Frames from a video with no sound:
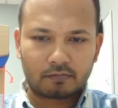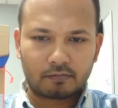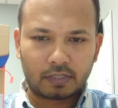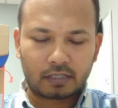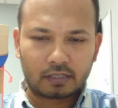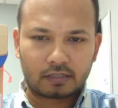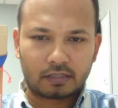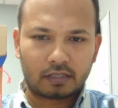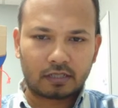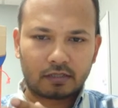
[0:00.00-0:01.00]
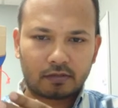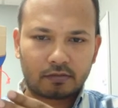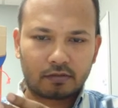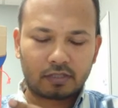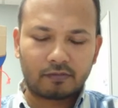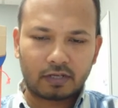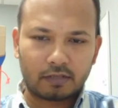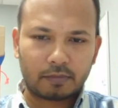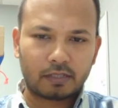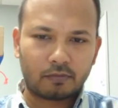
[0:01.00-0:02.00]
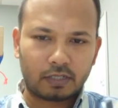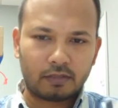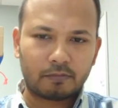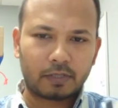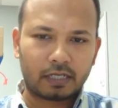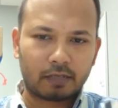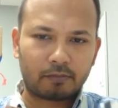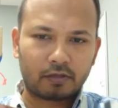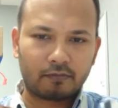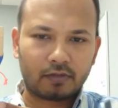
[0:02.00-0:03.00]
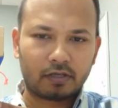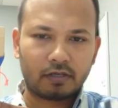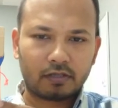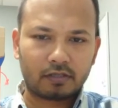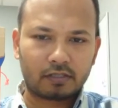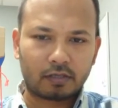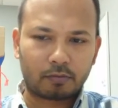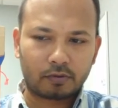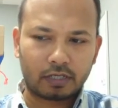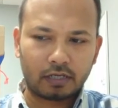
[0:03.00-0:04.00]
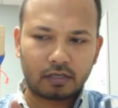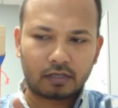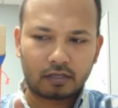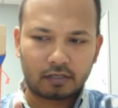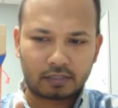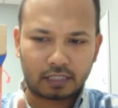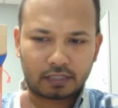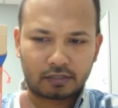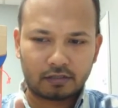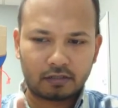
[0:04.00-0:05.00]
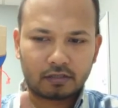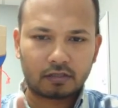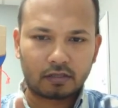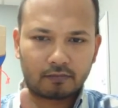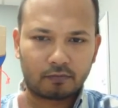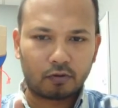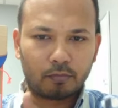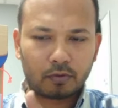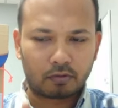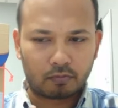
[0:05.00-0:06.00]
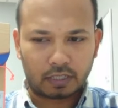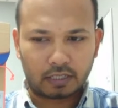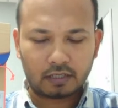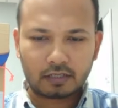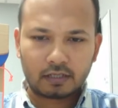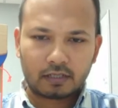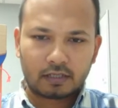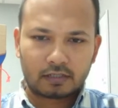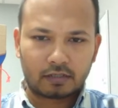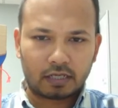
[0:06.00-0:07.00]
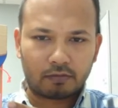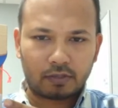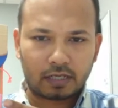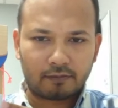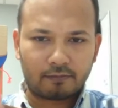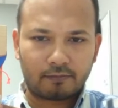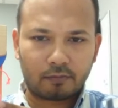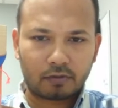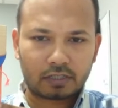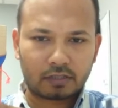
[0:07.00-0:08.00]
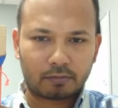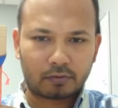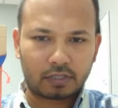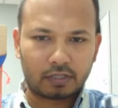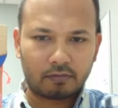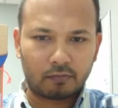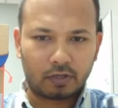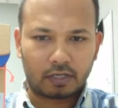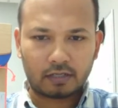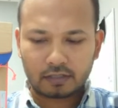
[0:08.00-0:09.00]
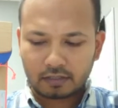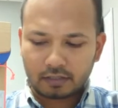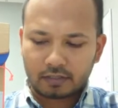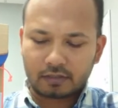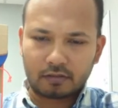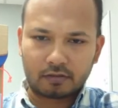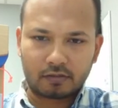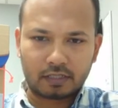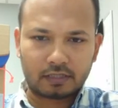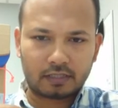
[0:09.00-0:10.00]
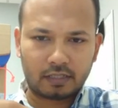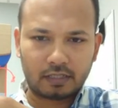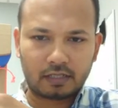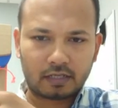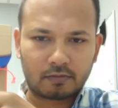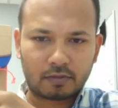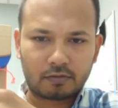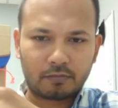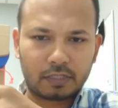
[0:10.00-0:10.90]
because then divided by the weight by number of the supporting section of rope or wire. So now we have 4 supporting wire. So let's see what would